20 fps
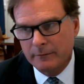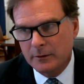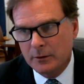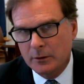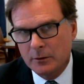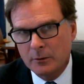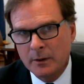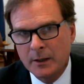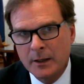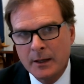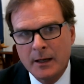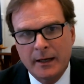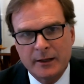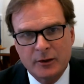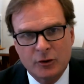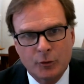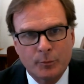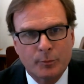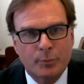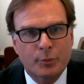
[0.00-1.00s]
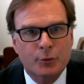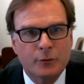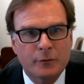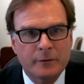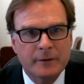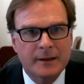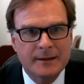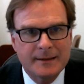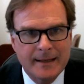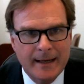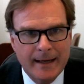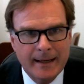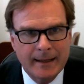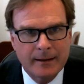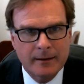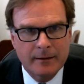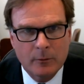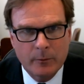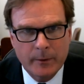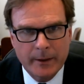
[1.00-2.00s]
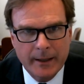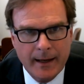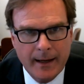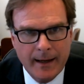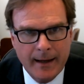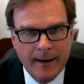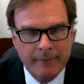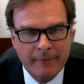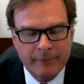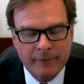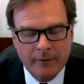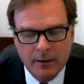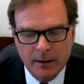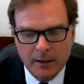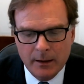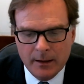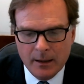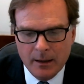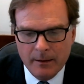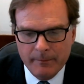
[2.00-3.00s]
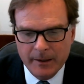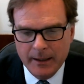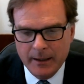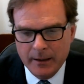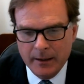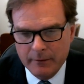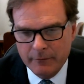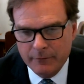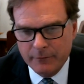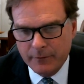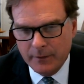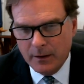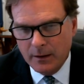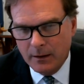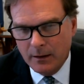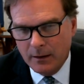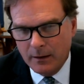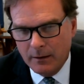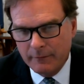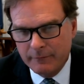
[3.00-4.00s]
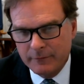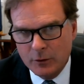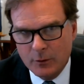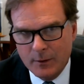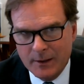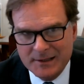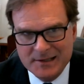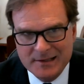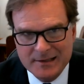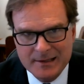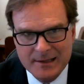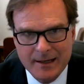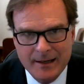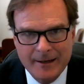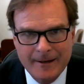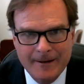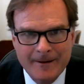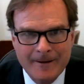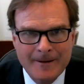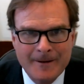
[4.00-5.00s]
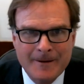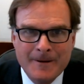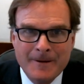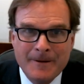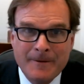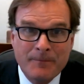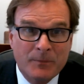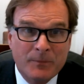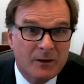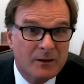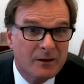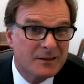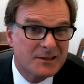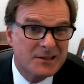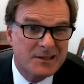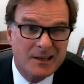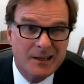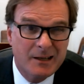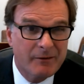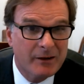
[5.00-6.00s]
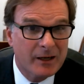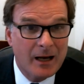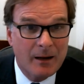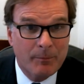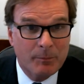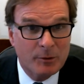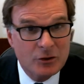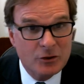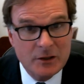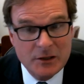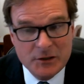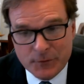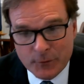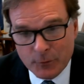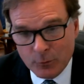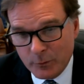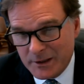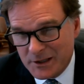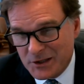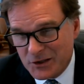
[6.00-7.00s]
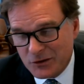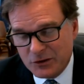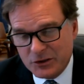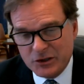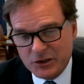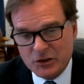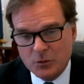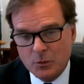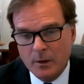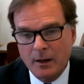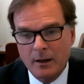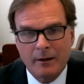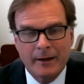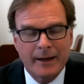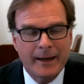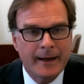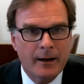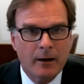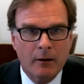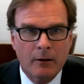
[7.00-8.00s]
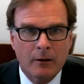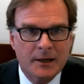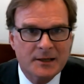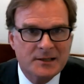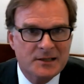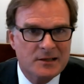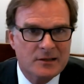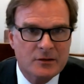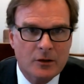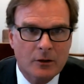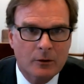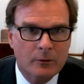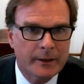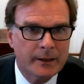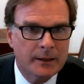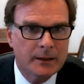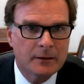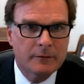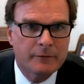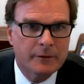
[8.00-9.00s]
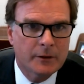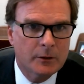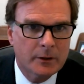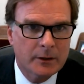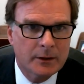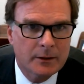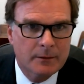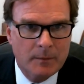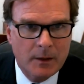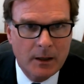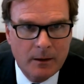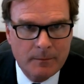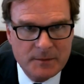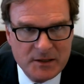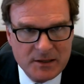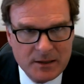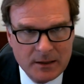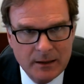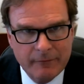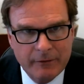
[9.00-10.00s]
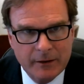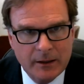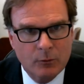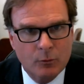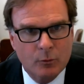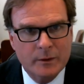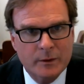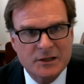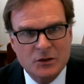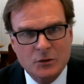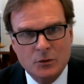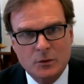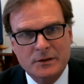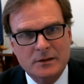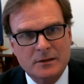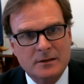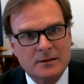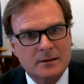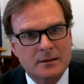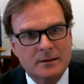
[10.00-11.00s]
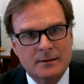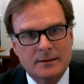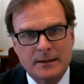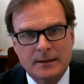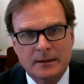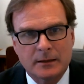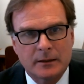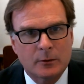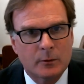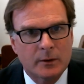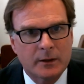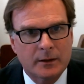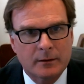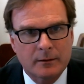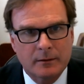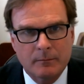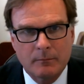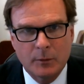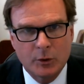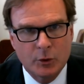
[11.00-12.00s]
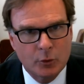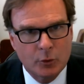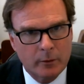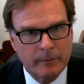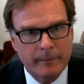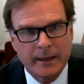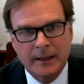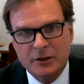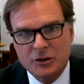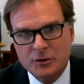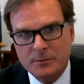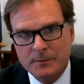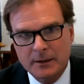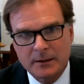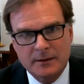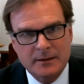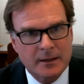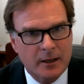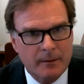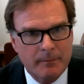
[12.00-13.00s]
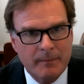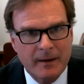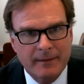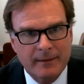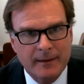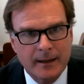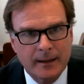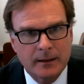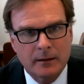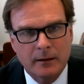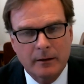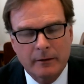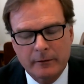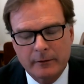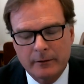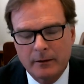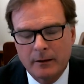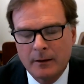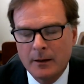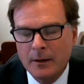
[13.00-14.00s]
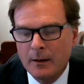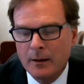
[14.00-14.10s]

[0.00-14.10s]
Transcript: of you and to improve the data that we have coming out of USDA. Significant opportunities for research as well. ARS is already devoting significant resources to dealing with manure management, enteric methane, and other